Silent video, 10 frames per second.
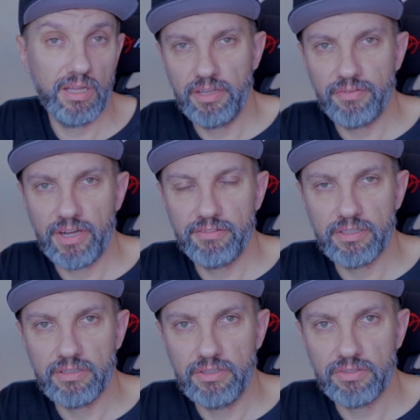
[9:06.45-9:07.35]
If I
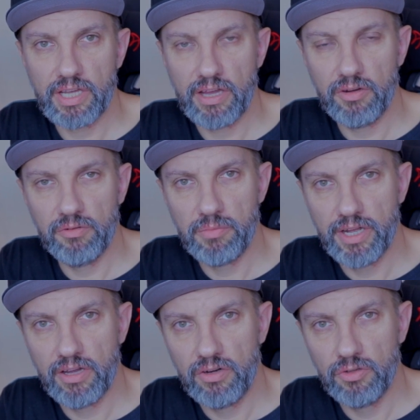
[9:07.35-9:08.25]
will not have
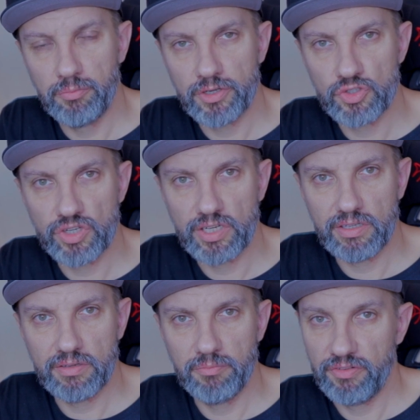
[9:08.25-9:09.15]
my own
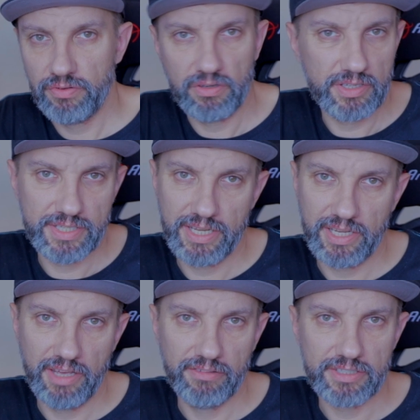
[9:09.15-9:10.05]
project before that,
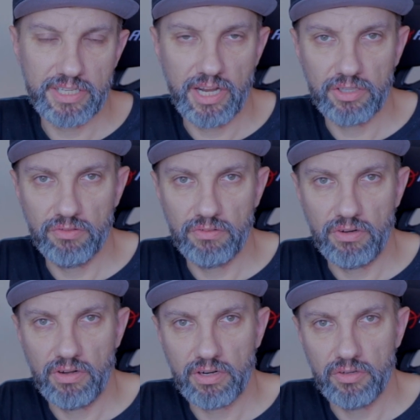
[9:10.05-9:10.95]
I will start to
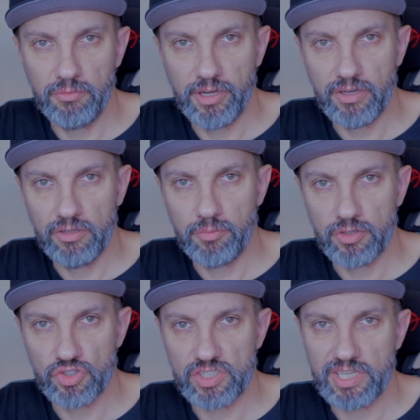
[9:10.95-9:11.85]
work on my own
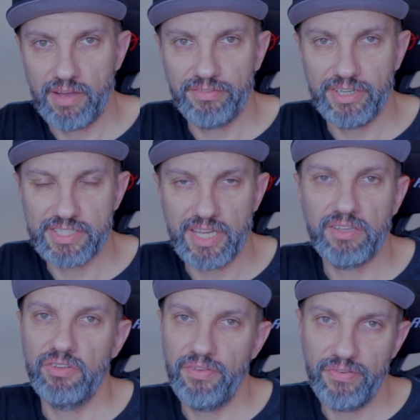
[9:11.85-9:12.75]
projects after
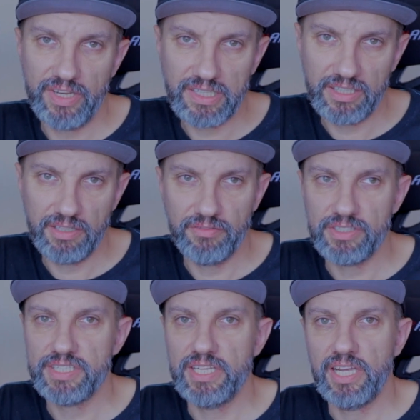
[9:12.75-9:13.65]
that. Definitely we'll
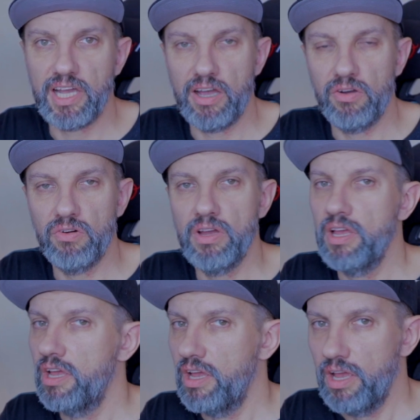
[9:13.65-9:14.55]
see how
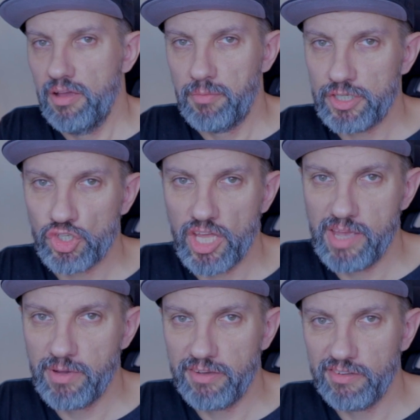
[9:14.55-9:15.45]
much
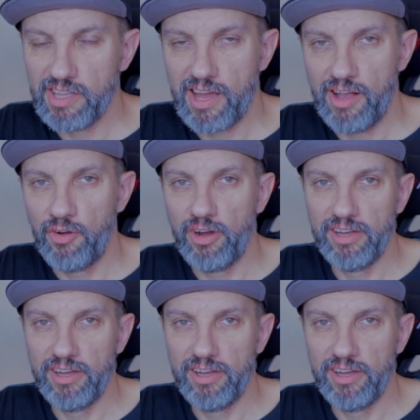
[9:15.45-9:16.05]
time I will have.